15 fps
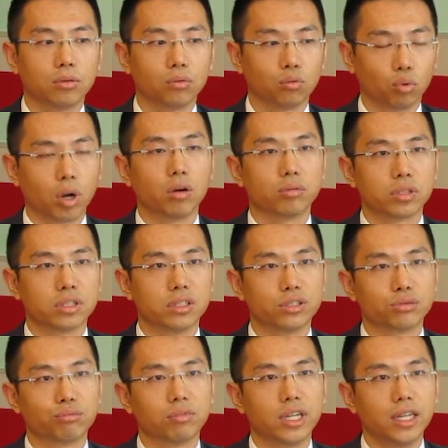growth
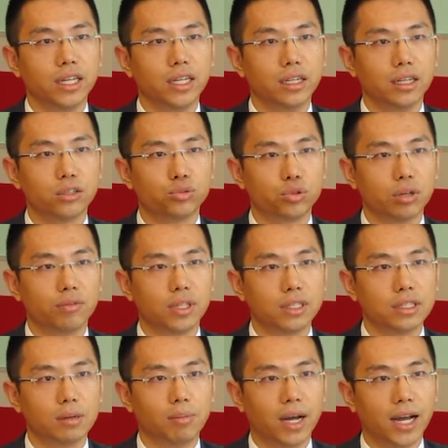is really driven
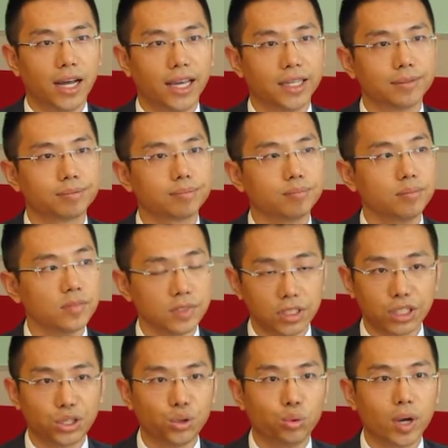by
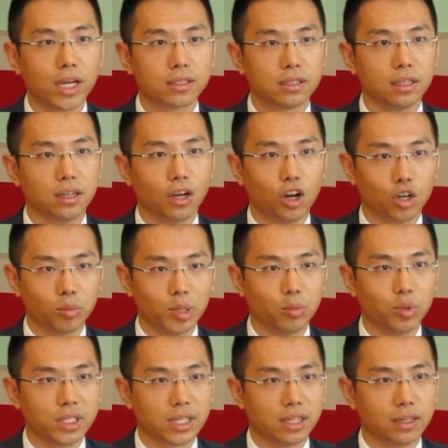the US economy.
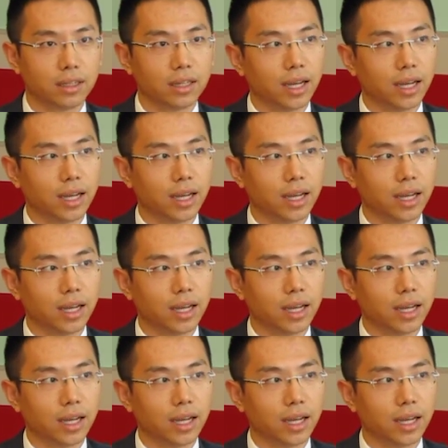We think